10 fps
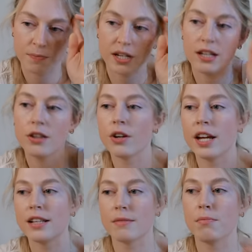But either
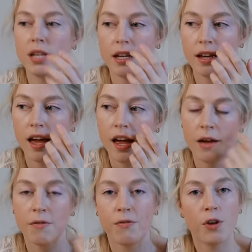it's me
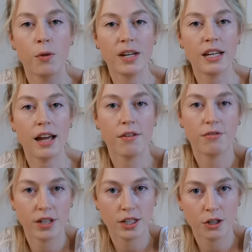filming a
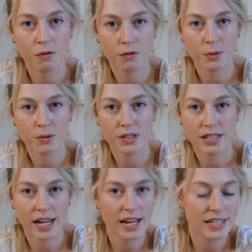video for most of the
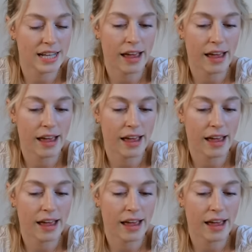days,